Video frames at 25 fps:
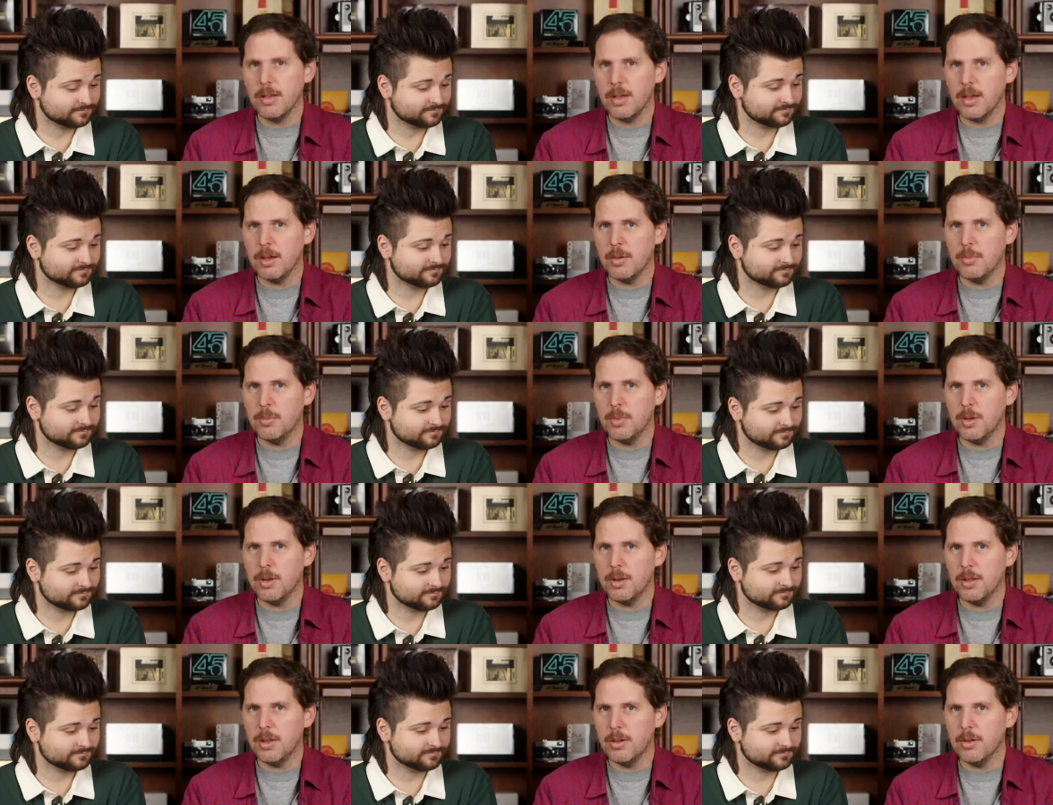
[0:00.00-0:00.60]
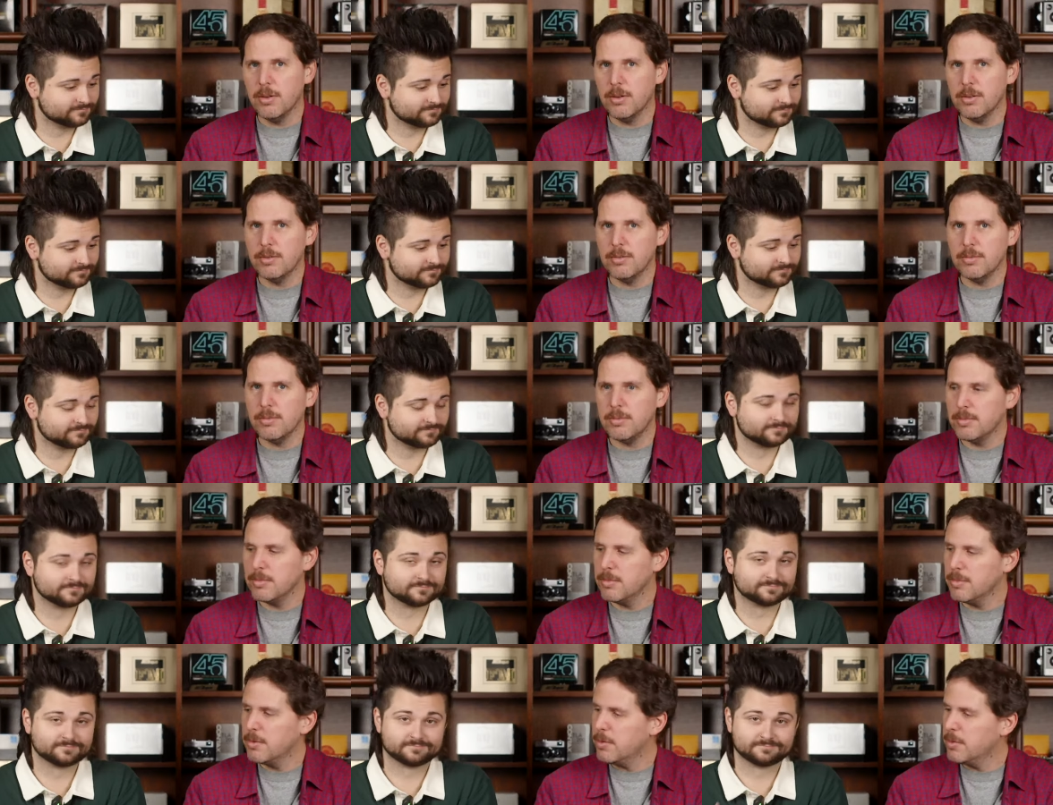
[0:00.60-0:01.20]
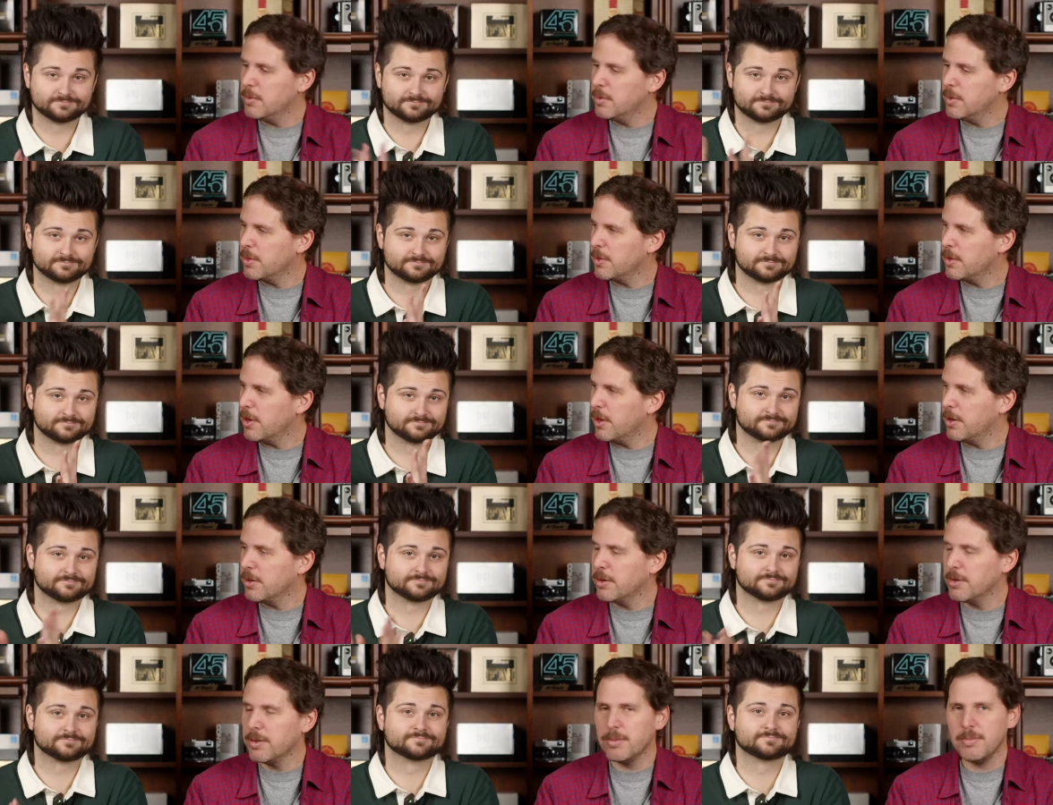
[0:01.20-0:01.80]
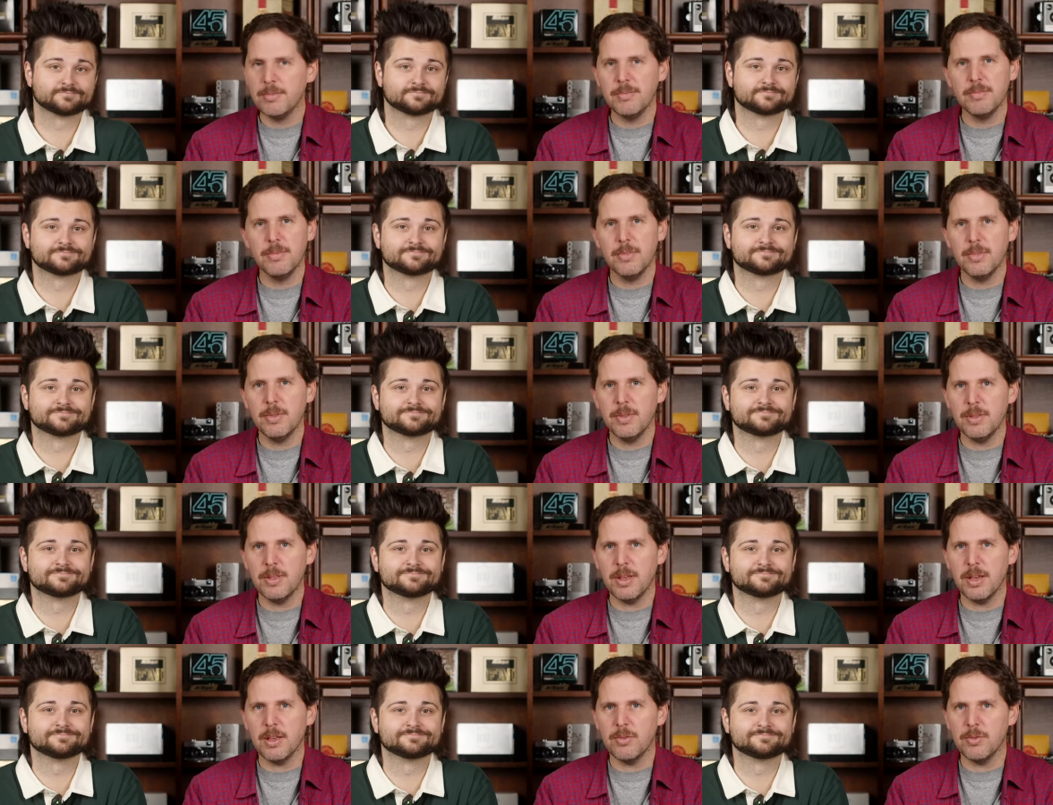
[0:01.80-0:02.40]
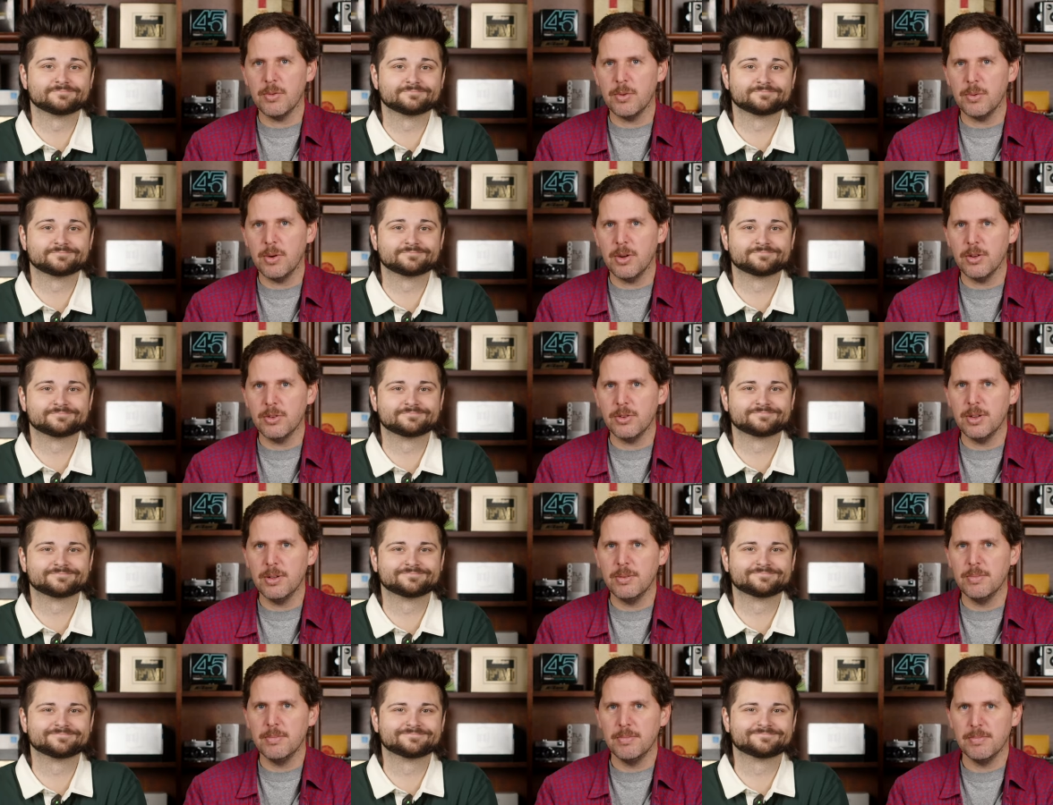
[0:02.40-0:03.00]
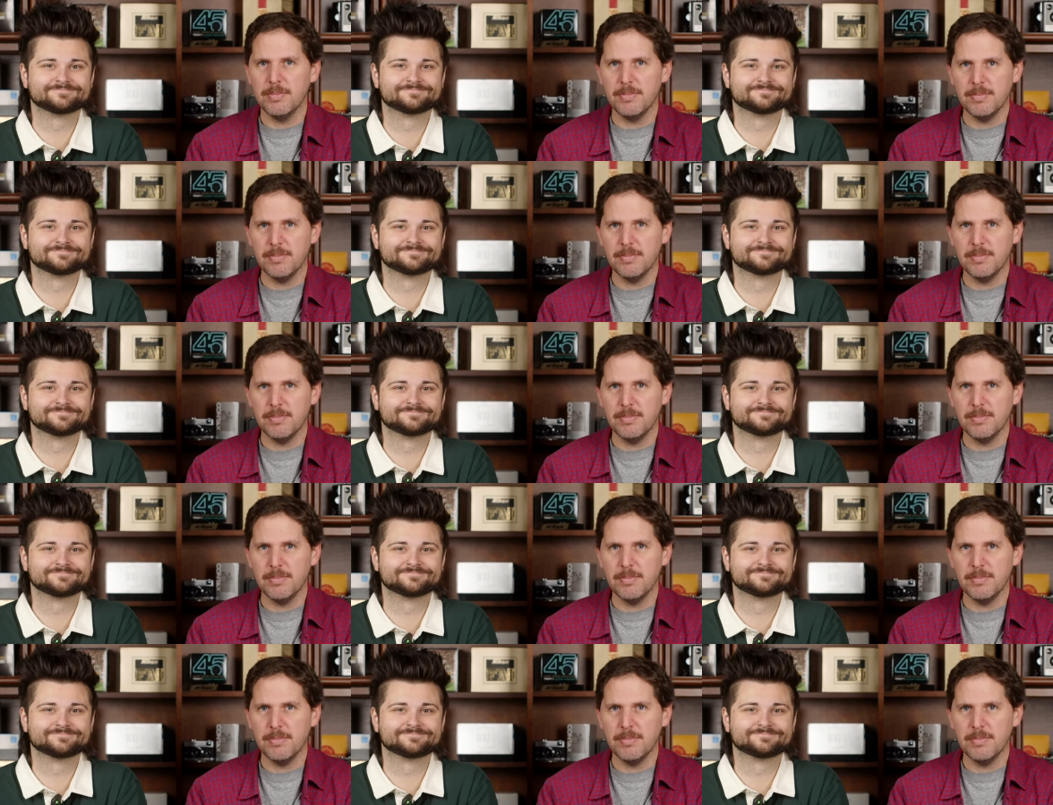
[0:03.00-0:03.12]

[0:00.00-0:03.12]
Speaker 1: I've been Nico with Connor. Thanks for watching.